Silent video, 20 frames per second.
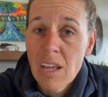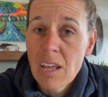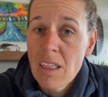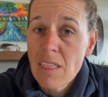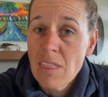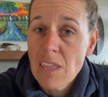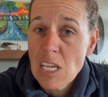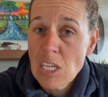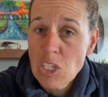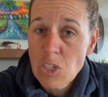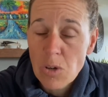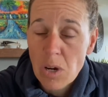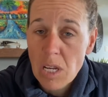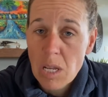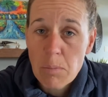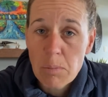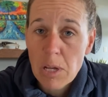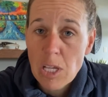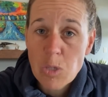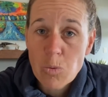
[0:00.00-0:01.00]
these
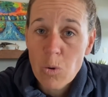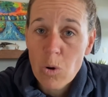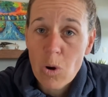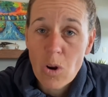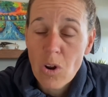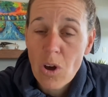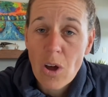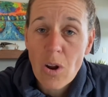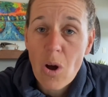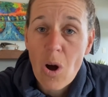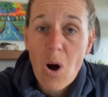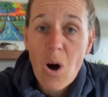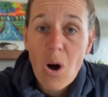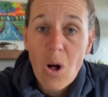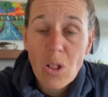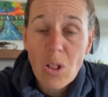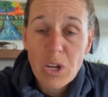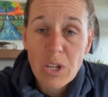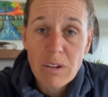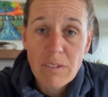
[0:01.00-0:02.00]
training plans, we're not
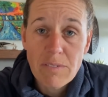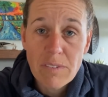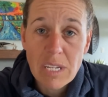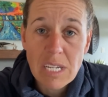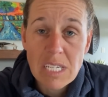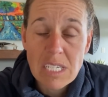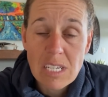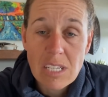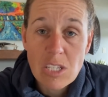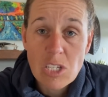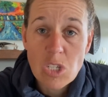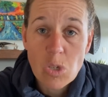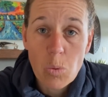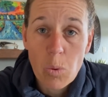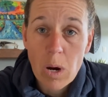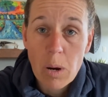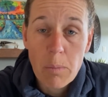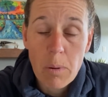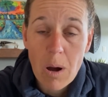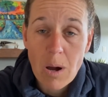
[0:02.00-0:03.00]
all going to fit into the
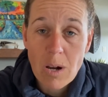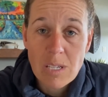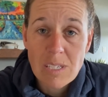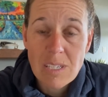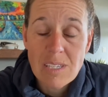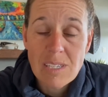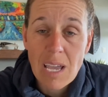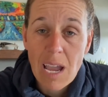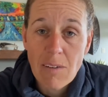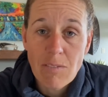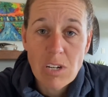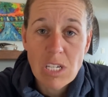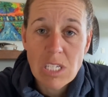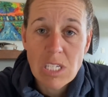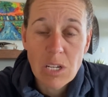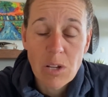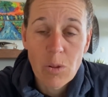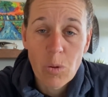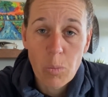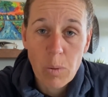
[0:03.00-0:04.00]
square boxes every
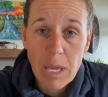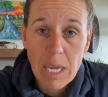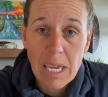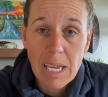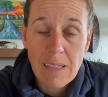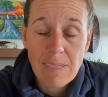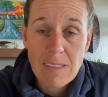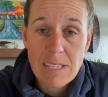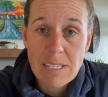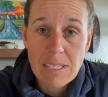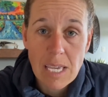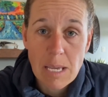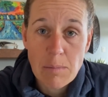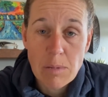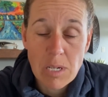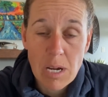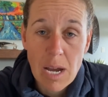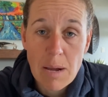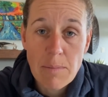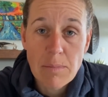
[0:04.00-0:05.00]
single week at the same
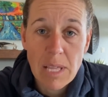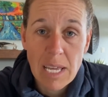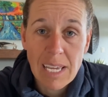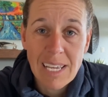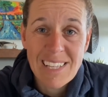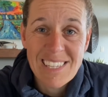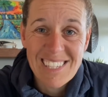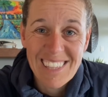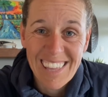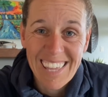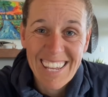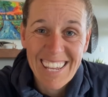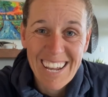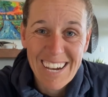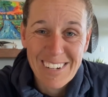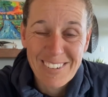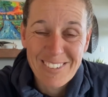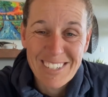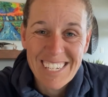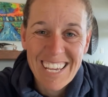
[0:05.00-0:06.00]
time like it's laid
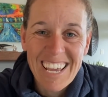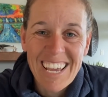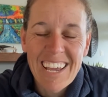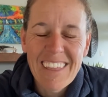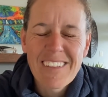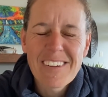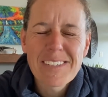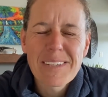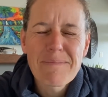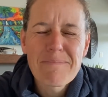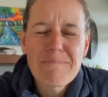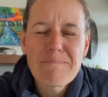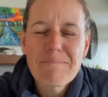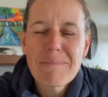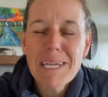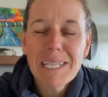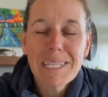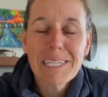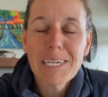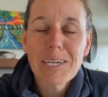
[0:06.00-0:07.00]
out. There's a
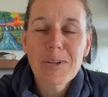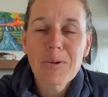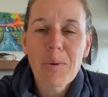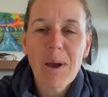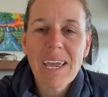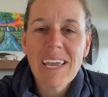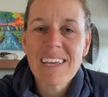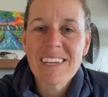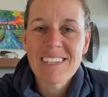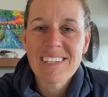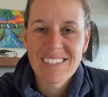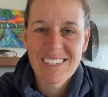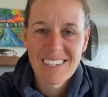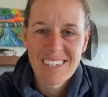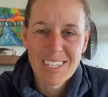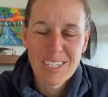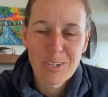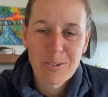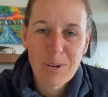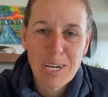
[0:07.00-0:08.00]
million ways
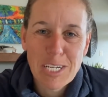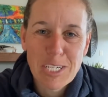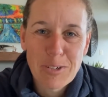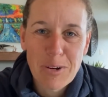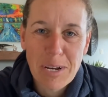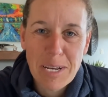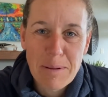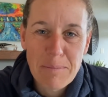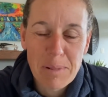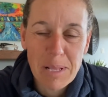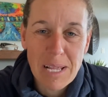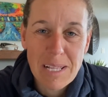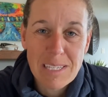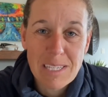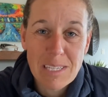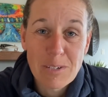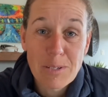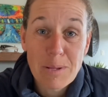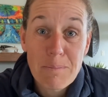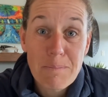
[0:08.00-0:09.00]
to write training plans, and
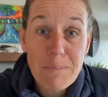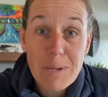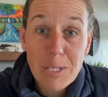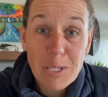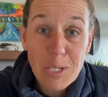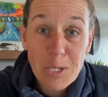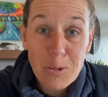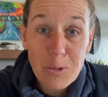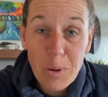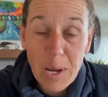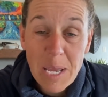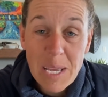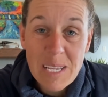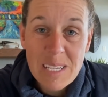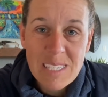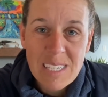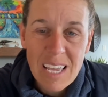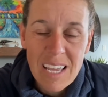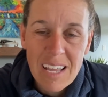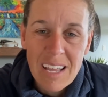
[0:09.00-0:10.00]
there's a million
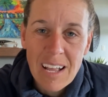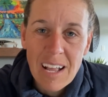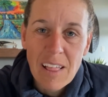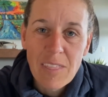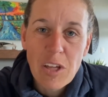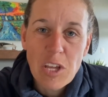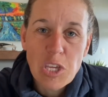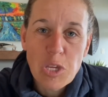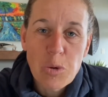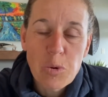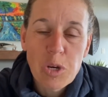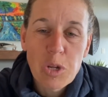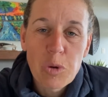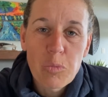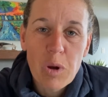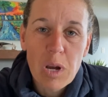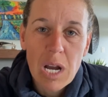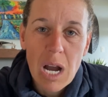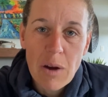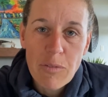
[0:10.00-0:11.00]
ways that you can
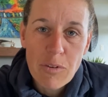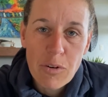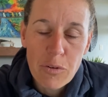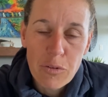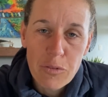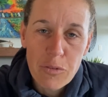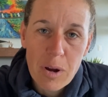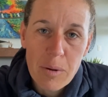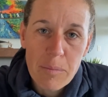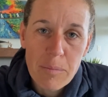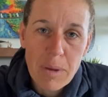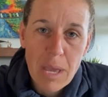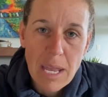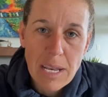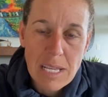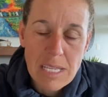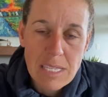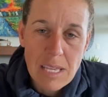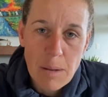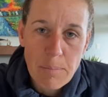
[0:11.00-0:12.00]
recover from
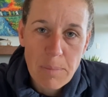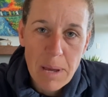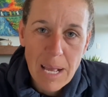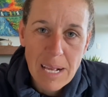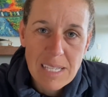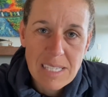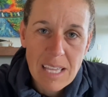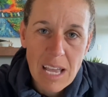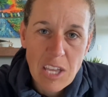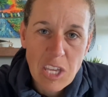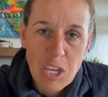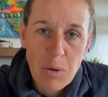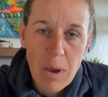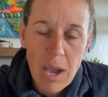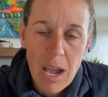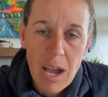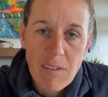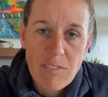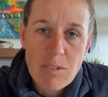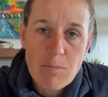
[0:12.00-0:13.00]
any setbacks that you
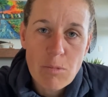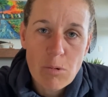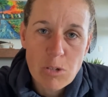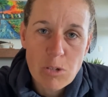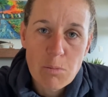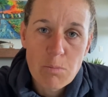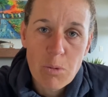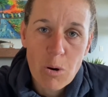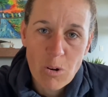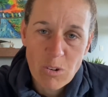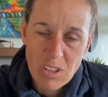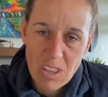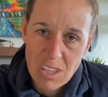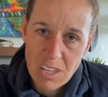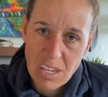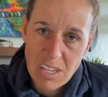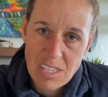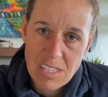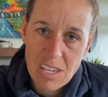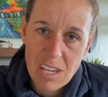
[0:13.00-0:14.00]
have. The most important
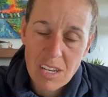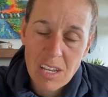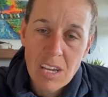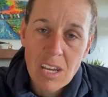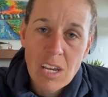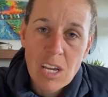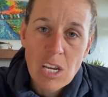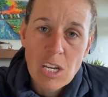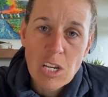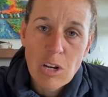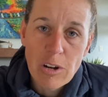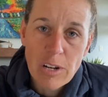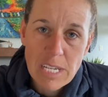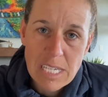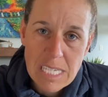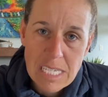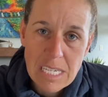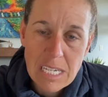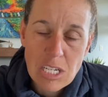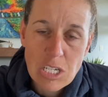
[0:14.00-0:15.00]
thing is that you're
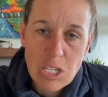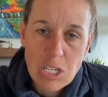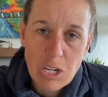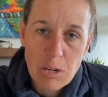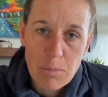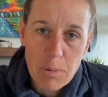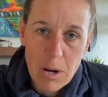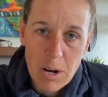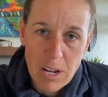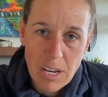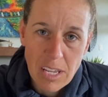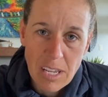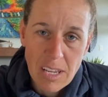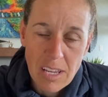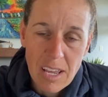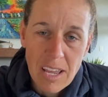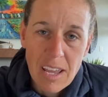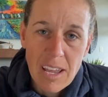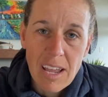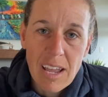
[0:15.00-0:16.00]
listening to your body
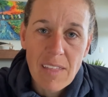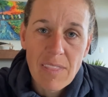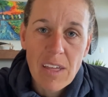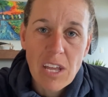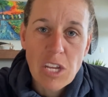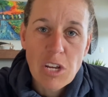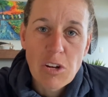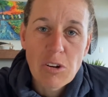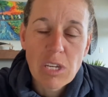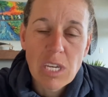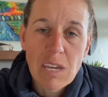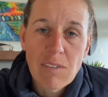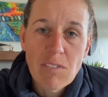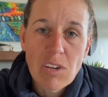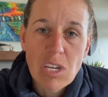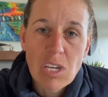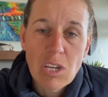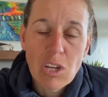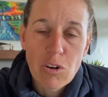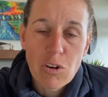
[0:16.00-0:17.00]
and that
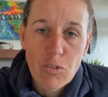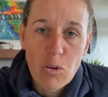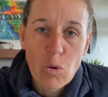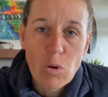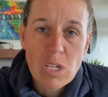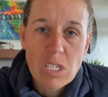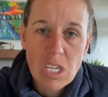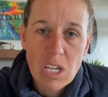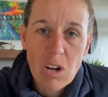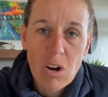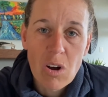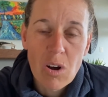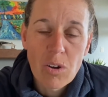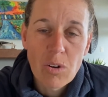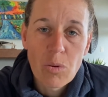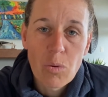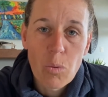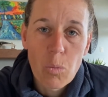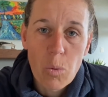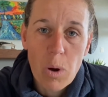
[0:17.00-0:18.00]
you're focusing
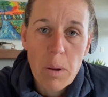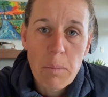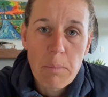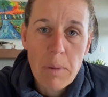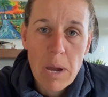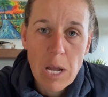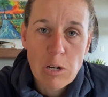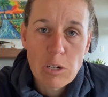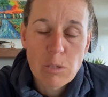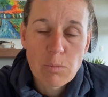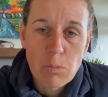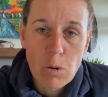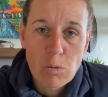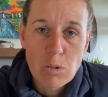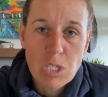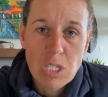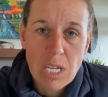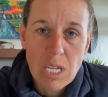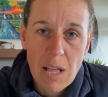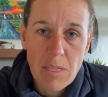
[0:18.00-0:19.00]
on what matters
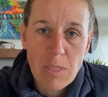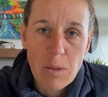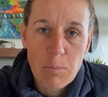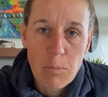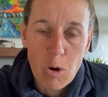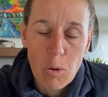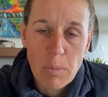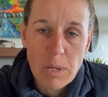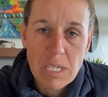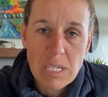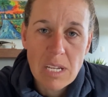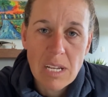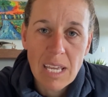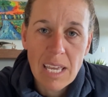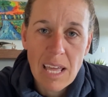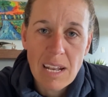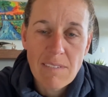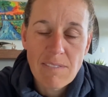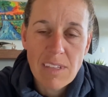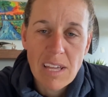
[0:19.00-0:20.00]
most at the moment. And
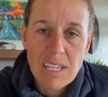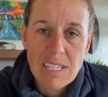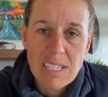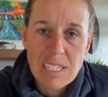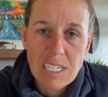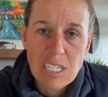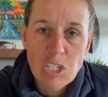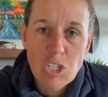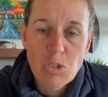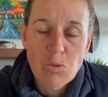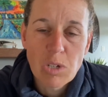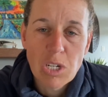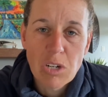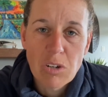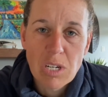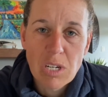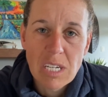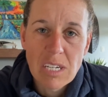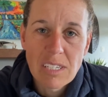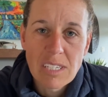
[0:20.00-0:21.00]
again, if that is an injury or
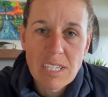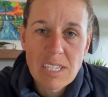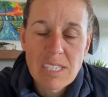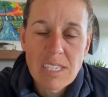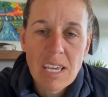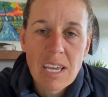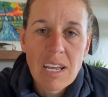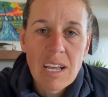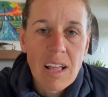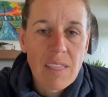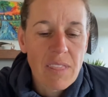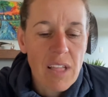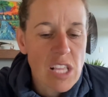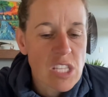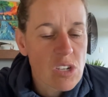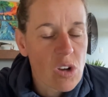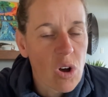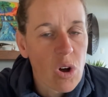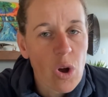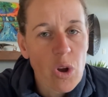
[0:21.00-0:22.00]
an illness, that's
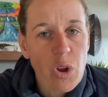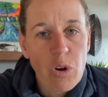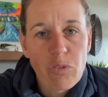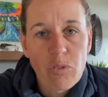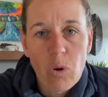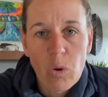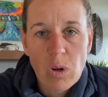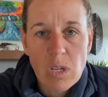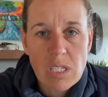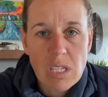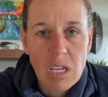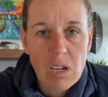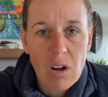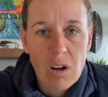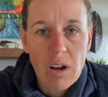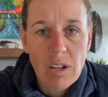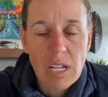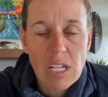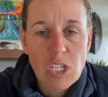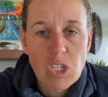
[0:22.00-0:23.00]
all you're focusing
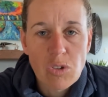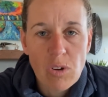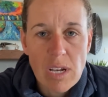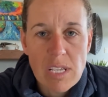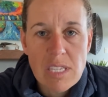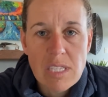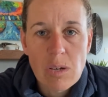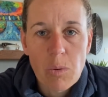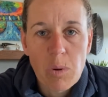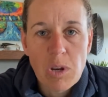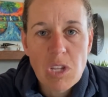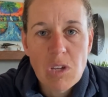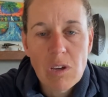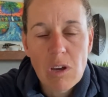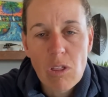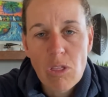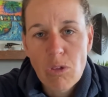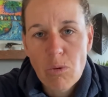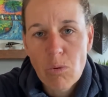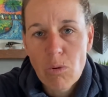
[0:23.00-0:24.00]
on, and trust that when you
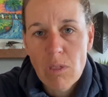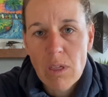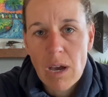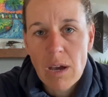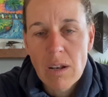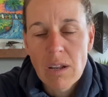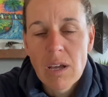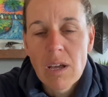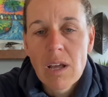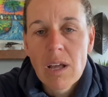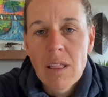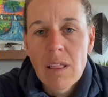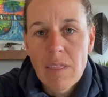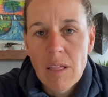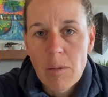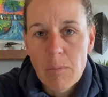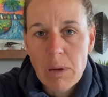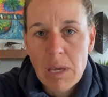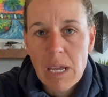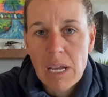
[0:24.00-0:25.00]
get through that,
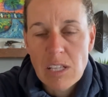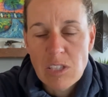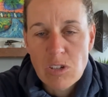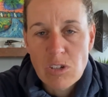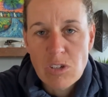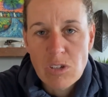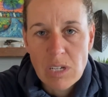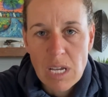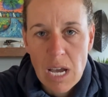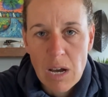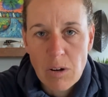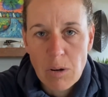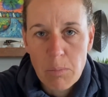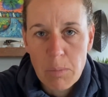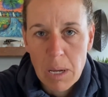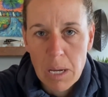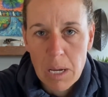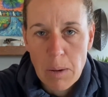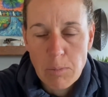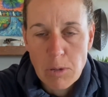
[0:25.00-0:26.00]
there'll be answers on how to
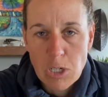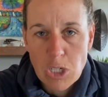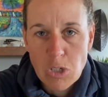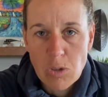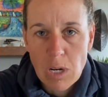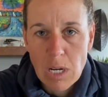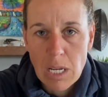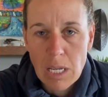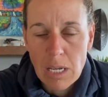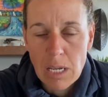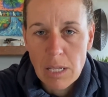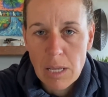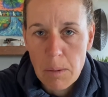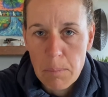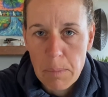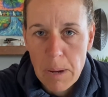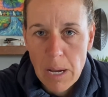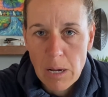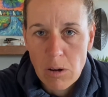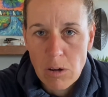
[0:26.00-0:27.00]
pick up your training and get
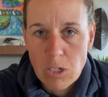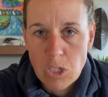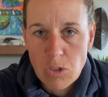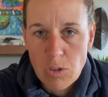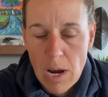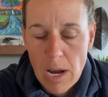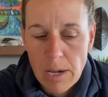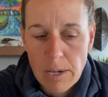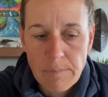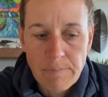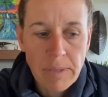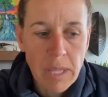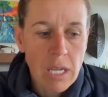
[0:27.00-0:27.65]
back on track.